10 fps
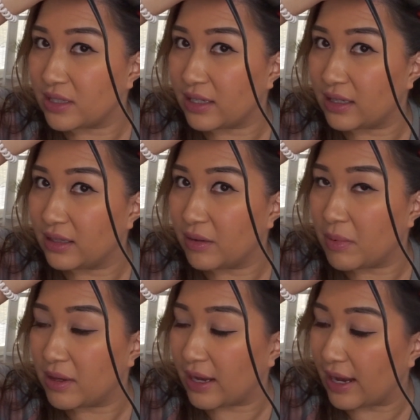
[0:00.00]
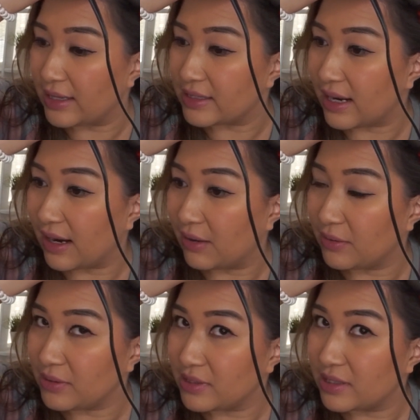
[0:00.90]
like a little bit of the ends
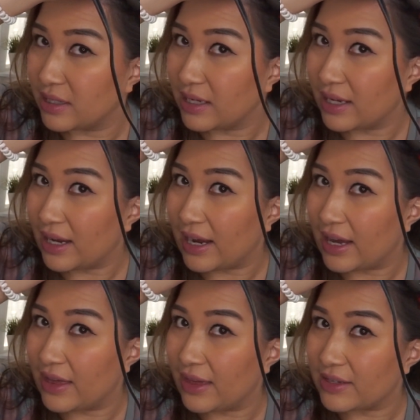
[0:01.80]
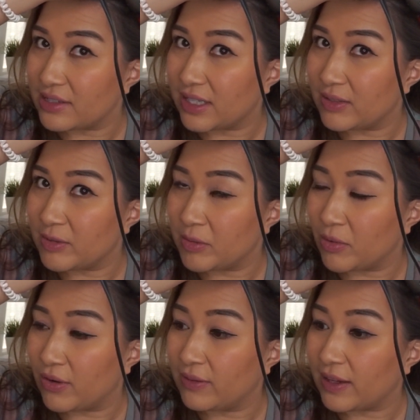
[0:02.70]
out, and that just gives me
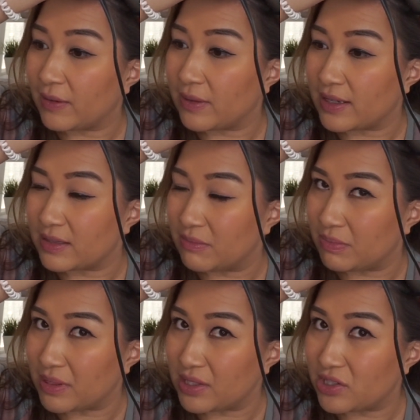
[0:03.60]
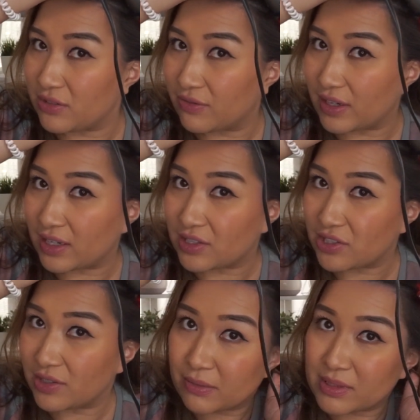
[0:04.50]
more of like a nice beachy
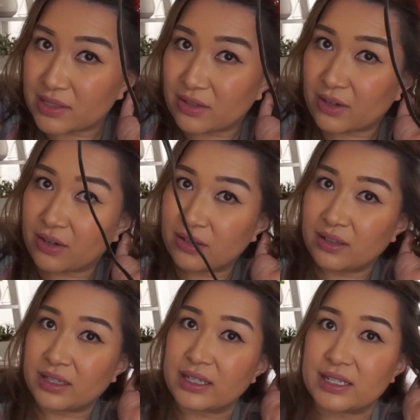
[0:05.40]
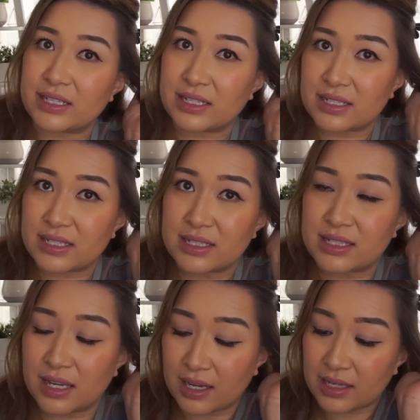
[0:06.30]
finish. Once the curl is
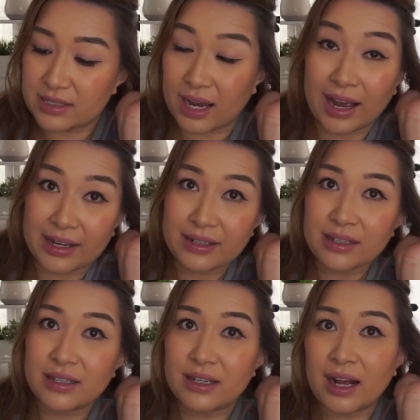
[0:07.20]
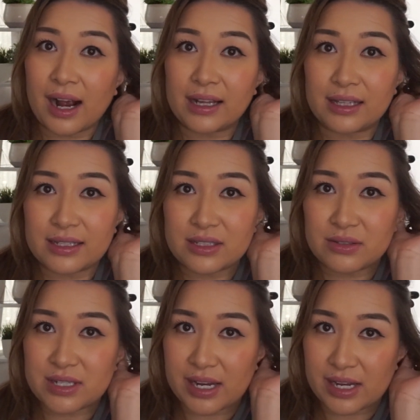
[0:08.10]
done, I like to
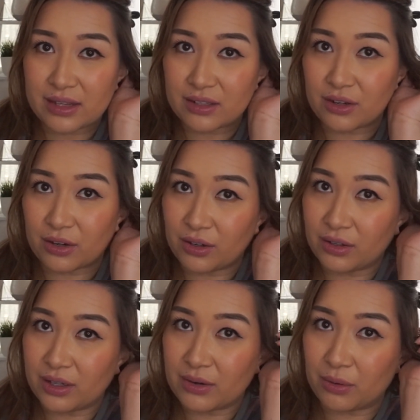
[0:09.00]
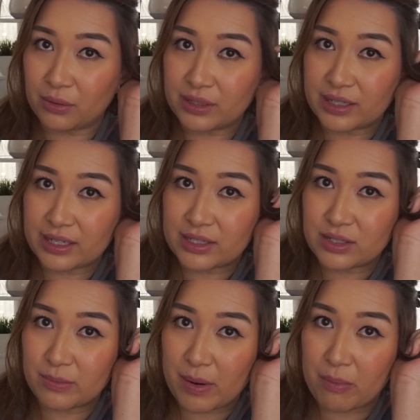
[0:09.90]
take the curl and hold it
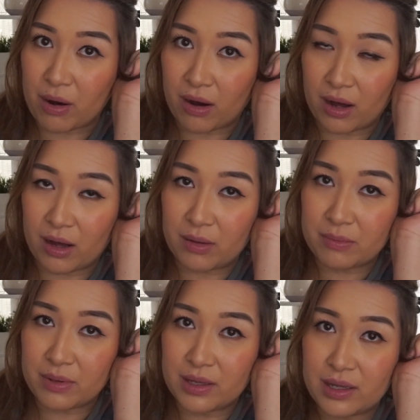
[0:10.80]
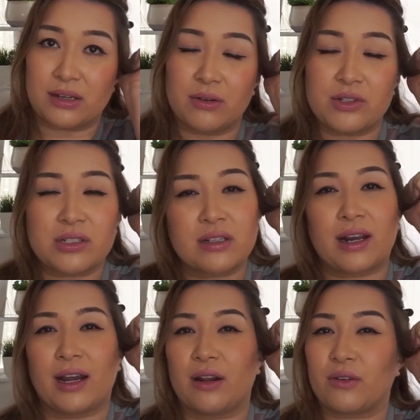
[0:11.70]
into my palm, so just to
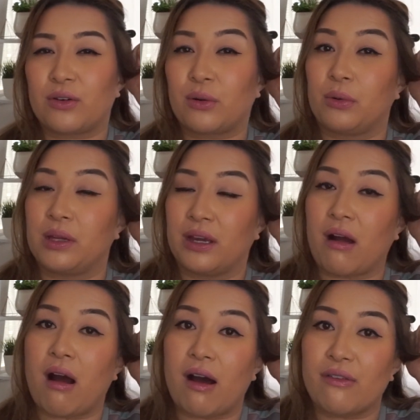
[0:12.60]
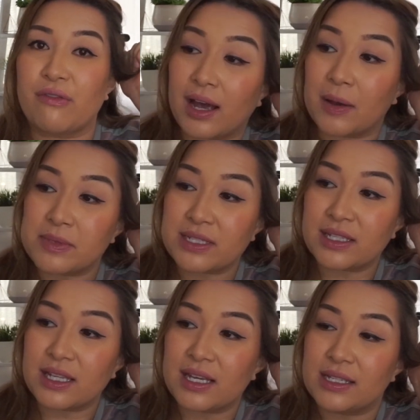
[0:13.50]
kind of cool it off. It helps
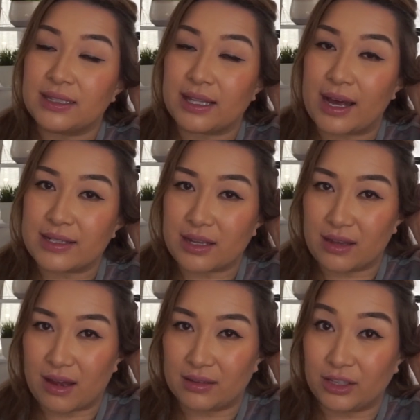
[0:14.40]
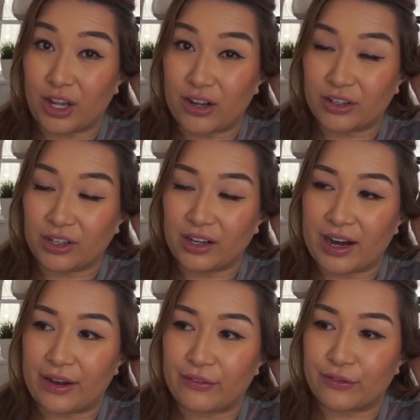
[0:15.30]
it last a lot longer
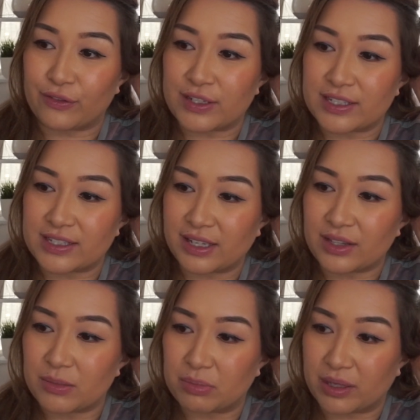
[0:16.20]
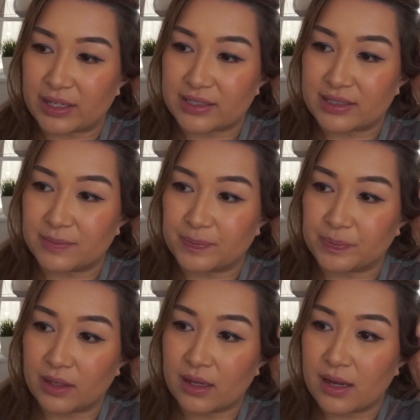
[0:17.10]
and it freezes it to place.
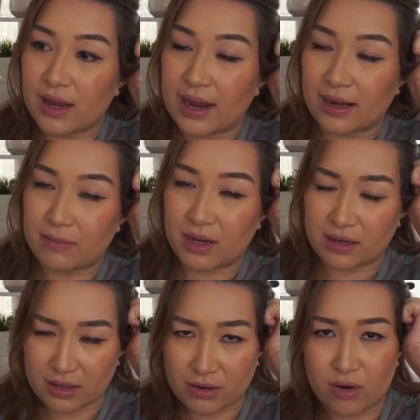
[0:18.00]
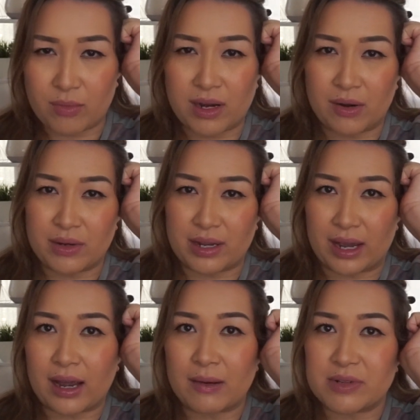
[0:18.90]
And I'm not gonna comb it out
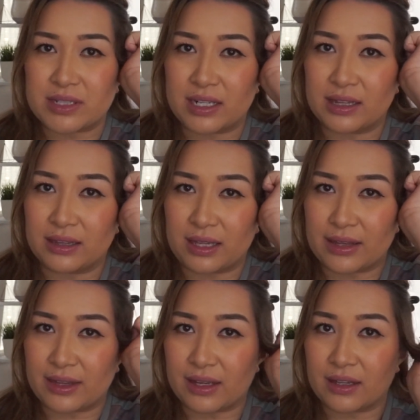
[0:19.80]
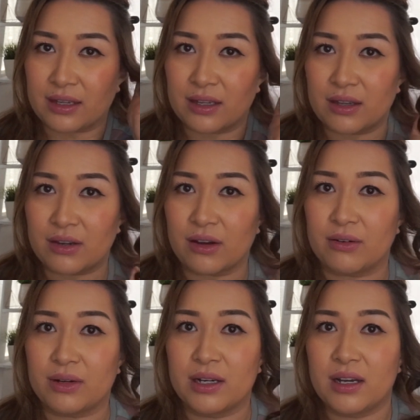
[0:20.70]
yet, I'm just gonna let that
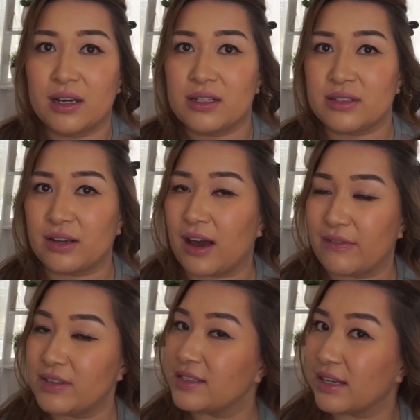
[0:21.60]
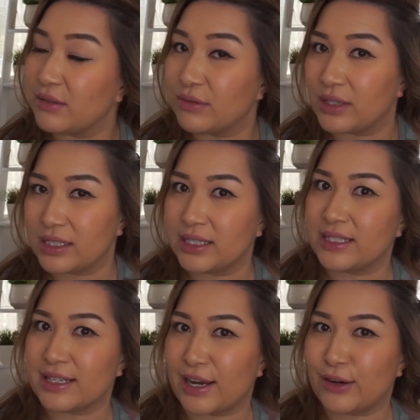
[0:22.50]
go. So you'll have this like really
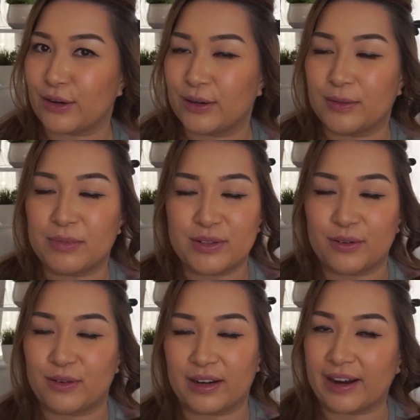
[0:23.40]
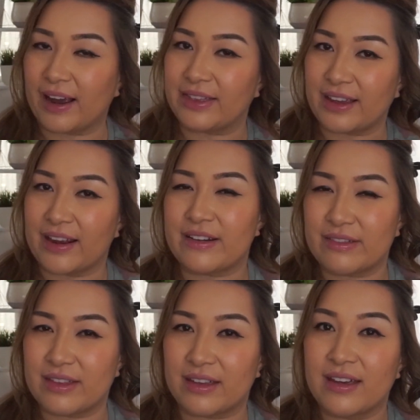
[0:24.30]
tight curl, but don't worry, at the end of
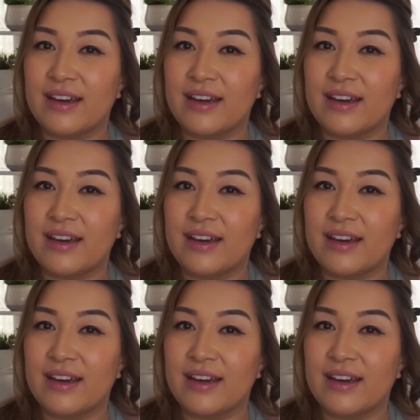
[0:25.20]
the